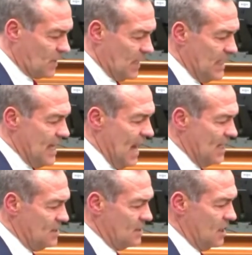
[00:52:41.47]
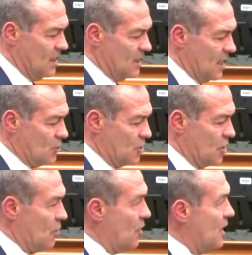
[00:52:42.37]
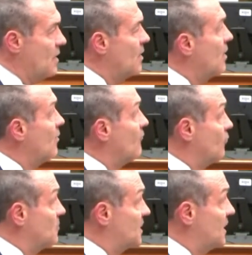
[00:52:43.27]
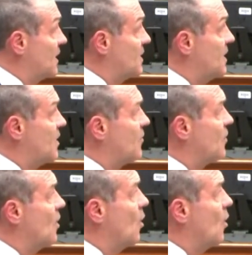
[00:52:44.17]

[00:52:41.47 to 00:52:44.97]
He heads down Sheridan from 60th,